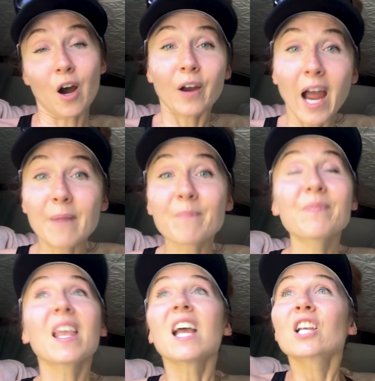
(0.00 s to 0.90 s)
Okay,
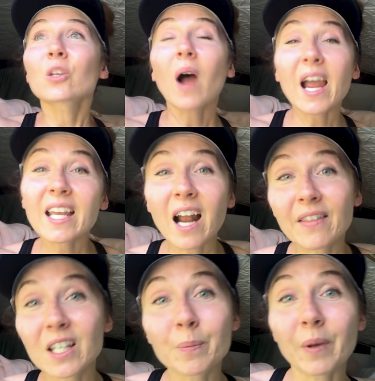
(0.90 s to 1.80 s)
so I get on
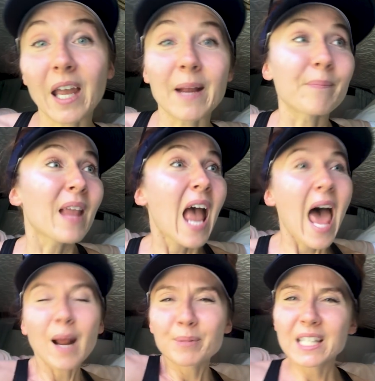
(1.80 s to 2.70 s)
this plane
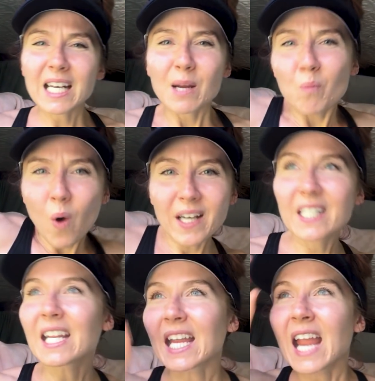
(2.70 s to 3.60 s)
and I'm sitting in
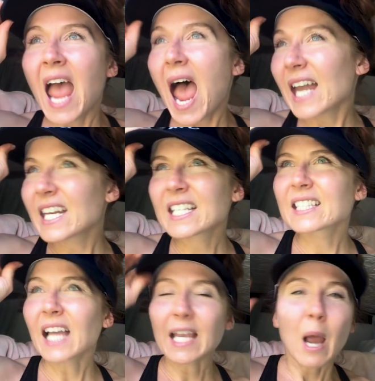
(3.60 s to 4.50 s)
1D, and it is
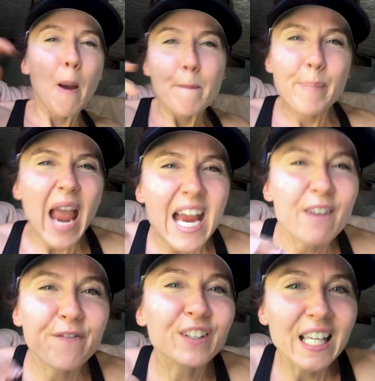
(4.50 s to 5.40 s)
like
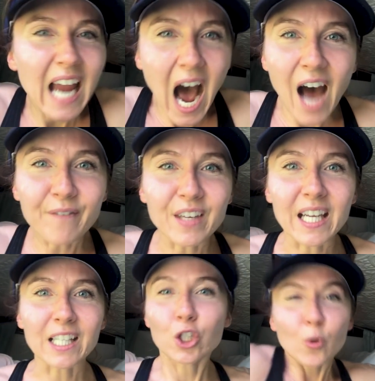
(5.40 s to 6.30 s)
painfully
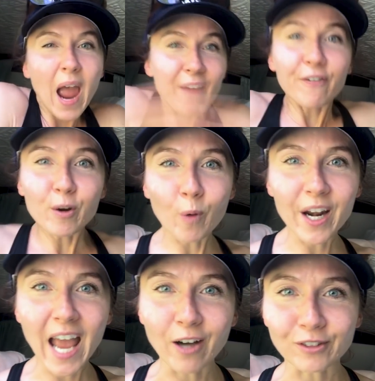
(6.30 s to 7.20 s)
obvious to
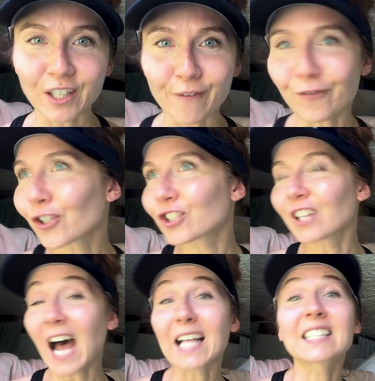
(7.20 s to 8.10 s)
everyone else in first
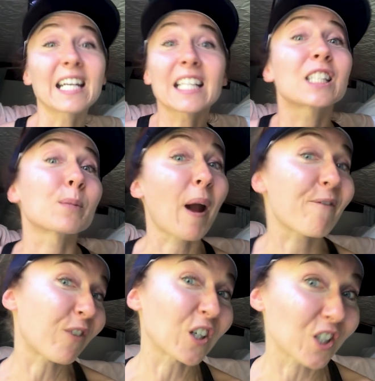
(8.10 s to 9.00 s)
class that this is my
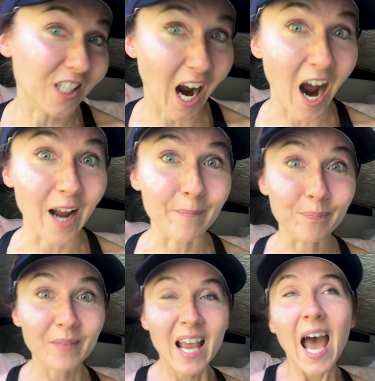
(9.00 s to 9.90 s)
first time.
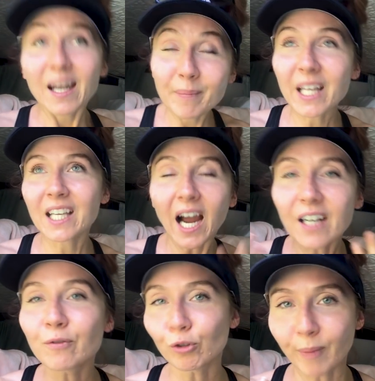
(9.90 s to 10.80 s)
And I'm like
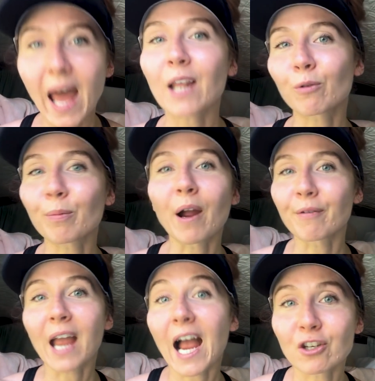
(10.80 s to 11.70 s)
kind of dramatic with my
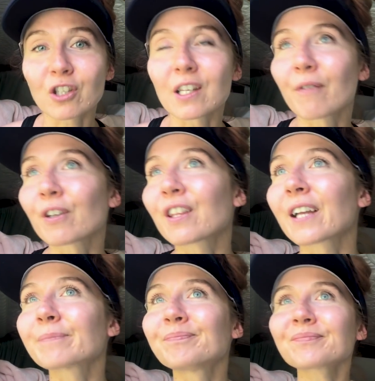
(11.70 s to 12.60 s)
reactions,
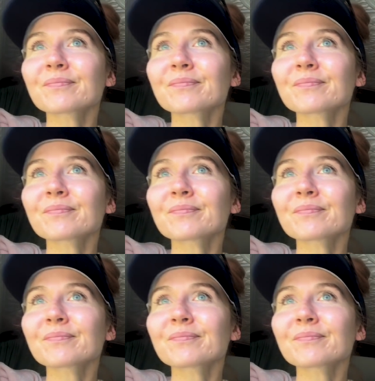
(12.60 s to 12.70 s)
everything.